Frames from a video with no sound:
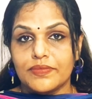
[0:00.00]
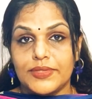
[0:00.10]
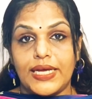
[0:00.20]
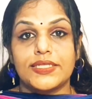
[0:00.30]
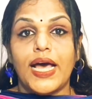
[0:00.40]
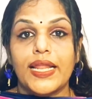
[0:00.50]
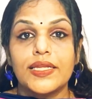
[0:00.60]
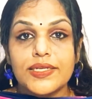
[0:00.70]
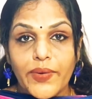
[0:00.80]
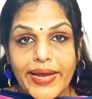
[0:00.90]
That's
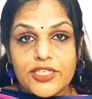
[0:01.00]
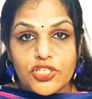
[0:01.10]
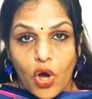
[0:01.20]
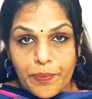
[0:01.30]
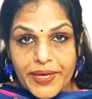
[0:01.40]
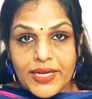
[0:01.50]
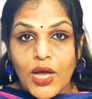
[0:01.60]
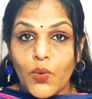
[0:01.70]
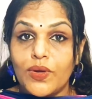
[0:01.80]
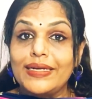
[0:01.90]
another great topic.
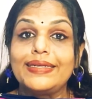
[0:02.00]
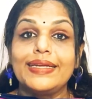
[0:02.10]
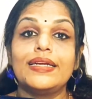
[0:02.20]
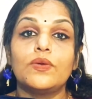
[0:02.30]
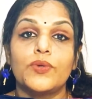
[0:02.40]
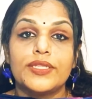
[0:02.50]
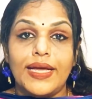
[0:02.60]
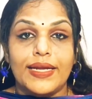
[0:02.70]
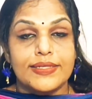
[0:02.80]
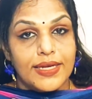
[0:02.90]
We'll deal with
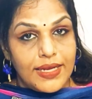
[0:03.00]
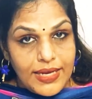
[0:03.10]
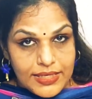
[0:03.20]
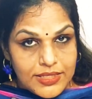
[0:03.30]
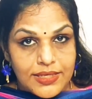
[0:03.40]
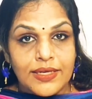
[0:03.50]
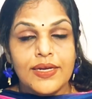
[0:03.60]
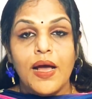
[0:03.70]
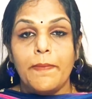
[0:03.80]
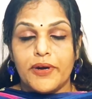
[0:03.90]
that later.
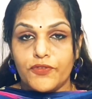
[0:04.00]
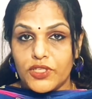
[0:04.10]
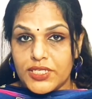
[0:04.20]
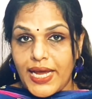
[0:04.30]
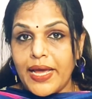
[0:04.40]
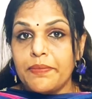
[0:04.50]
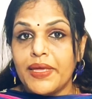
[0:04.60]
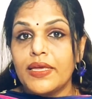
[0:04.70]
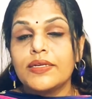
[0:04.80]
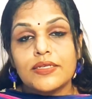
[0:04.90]
But for the time
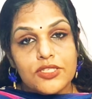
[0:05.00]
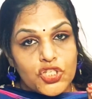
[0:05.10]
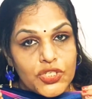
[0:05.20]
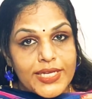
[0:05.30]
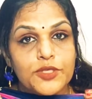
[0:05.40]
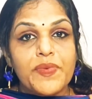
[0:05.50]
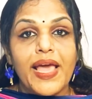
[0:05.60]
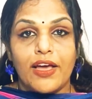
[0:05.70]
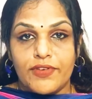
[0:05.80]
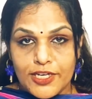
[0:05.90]
being, just be
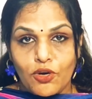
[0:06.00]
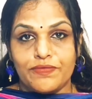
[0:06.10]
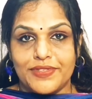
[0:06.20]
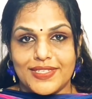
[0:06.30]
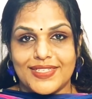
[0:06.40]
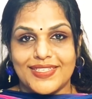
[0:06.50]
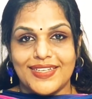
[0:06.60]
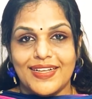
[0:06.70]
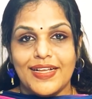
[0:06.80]
aware of this.